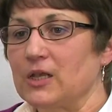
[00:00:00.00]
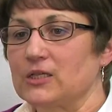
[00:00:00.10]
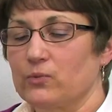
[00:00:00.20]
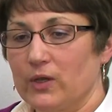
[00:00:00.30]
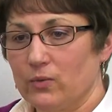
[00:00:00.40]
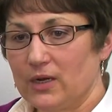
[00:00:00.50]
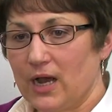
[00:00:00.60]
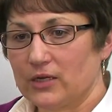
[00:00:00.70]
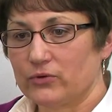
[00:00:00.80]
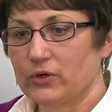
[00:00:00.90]
Suite
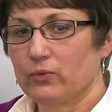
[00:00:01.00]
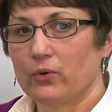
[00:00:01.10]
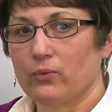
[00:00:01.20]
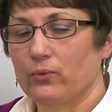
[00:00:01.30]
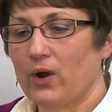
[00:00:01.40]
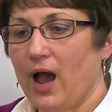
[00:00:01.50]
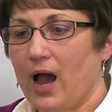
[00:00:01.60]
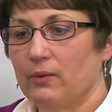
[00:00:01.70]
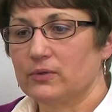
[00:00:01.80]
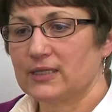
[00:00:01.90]
100. We're
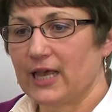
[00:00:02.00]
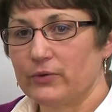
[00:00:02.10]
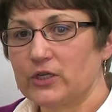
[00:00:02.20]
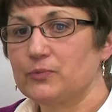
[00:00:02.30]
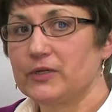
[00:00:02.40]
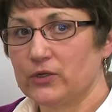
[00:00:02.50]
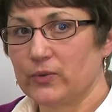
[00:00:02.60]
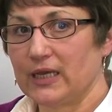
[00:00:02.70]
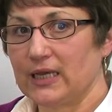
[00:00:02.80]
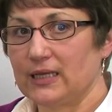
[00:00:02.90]
sandwiched
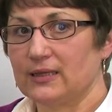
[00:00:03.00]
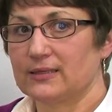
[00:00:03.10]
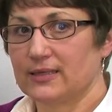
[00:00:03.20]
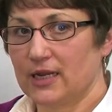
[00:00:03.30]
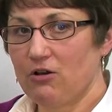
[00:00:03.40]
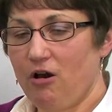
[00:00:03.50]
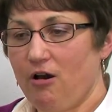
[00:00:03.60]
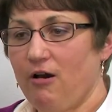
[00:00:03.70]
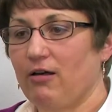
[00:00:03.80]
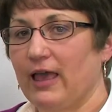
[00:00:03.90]
between City
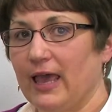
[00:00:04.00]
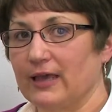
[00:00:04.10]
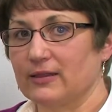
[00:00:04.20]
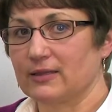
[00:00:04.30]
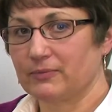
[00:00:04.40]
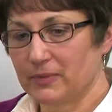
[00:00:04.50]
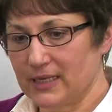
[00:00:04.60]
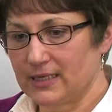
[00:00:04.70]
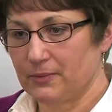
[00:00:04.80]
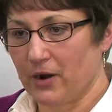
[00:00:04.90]
Hall and the
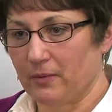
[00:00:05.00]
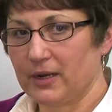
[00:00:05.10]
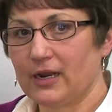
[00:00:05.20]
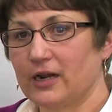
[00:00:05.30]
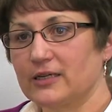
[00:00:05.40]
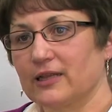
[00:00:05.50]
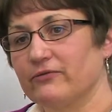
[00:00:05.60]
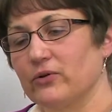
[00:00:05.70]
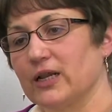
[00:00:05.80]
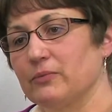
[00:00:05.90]
Police Department, and our
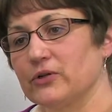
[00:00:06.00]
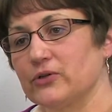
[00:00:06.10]
telephone number is